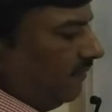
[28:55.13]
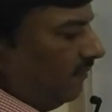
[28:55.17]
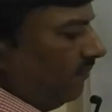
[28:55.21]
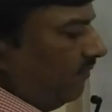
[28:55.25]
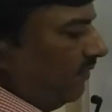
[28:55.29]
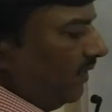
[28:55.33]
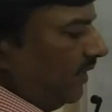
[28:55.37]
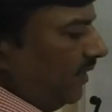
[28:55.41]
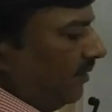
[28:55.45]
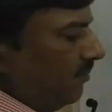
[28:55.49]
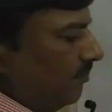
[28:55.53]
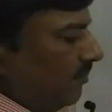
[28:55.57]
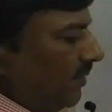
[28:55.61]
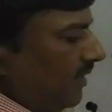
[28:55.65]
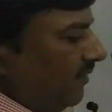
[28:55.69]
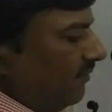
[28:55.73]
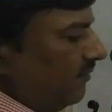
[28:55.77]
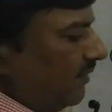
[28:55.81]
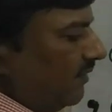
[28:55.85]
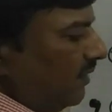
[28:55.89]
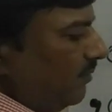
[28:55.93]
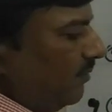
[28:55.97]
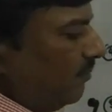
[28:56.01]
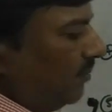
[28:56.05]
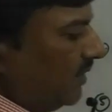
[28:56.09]
1 by
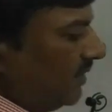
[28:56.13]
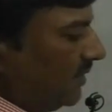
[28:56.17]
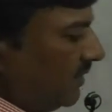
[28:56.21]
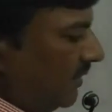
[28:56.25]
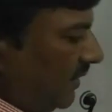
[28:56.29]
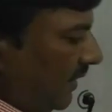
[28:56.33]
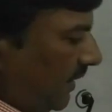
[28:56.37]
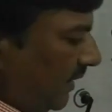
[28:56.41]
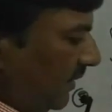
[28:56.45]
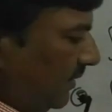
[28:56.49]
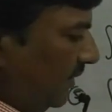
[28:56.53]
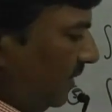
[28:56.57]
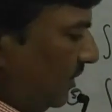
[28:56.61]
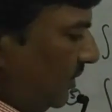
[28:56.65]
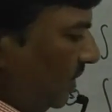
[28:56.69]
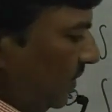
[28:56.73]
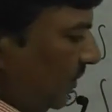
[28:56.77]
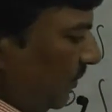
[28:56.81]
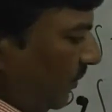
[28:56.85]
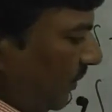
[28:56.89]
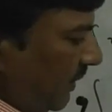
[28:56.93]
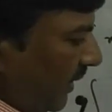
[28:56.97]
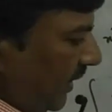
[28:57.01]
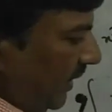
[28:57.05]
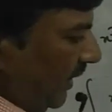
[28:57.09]
1 plus x
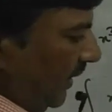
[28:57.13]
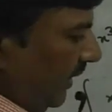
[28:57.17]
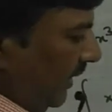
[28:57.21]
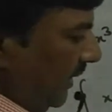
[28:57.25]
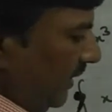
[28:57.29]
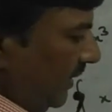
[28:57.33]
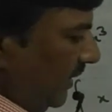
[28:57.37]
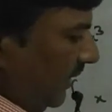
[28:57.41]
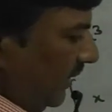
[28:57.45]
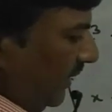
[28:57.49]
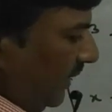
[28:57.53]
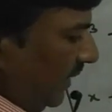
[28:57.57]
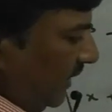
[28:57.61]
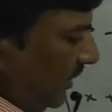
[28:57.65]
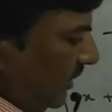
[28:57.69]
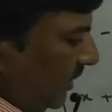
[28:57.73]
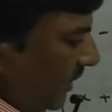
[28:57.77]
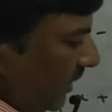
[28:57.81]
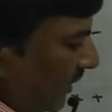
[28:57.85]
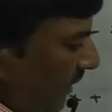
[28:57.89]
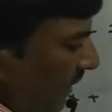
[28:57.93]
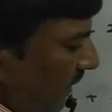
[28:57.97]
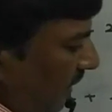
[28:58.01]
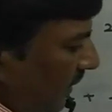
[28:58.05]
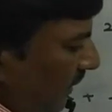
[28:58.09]
square
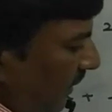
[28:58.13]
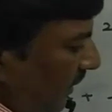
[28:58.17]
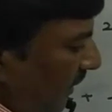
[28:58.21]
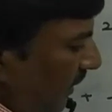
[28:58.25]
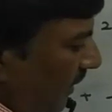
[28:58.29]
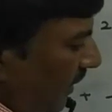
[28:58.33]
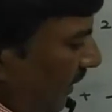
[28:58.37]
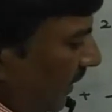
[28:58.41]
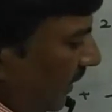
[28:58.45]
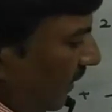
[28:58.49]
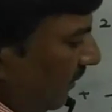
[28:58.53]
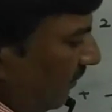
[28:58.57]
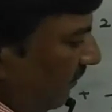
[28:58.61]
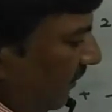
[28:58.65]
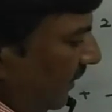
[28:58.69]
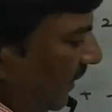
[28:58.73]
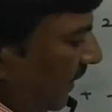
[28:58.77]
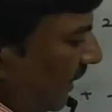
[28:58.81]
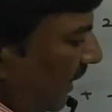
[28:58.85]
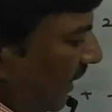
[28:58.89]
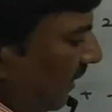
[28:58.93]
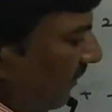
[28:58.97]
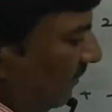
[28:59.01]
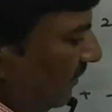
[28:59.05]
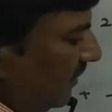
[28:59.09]
integration. Already we
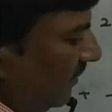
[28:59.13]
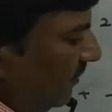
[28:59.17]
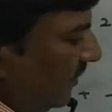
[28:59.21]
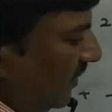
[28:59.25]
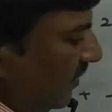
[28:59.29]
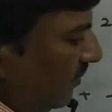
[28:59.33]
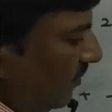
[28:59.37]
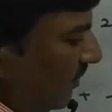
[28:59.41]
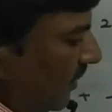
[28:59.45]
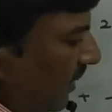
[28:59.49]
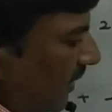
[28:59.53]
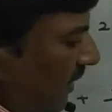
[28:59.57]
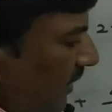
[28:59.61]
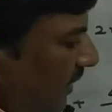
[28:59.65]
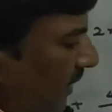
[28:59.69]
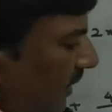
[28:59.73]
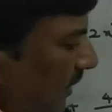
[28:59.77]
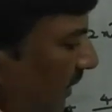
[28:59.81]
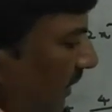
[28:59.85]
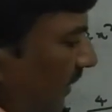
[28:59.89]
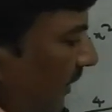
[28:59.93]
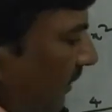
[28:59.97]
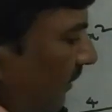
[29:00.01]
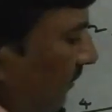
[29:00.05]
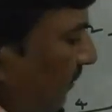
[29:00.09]
have the formula
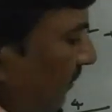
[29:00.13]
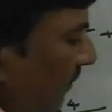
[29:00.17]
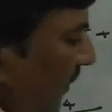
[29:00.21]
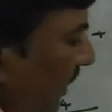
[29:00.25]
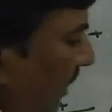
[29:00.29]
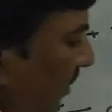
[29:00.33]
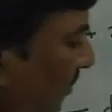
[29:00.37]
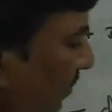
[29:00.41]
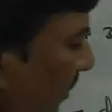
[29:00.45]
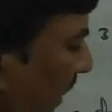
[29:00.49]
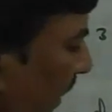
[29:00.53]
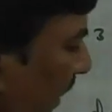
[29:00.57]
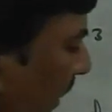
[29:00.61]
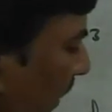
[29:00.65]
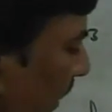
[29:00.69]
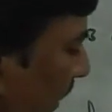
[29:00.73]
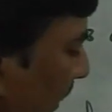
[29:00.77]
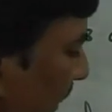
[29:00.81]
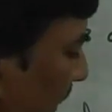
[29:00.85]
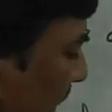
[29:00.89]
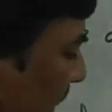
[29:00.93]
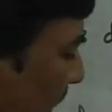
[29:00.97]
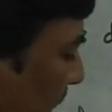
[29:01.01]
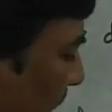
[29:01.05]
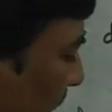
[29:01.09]
1 by,
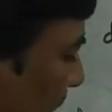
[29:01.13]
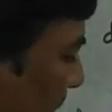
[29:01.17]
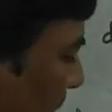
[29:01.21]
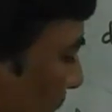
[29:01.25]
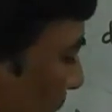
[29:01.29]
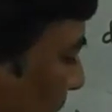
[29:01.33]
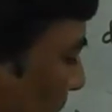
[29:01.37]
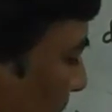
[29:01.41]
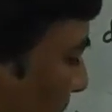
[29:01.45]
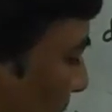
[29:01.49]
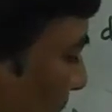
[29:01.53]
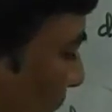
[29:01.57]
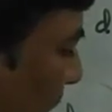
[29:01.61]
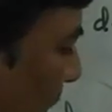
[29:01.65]
yes,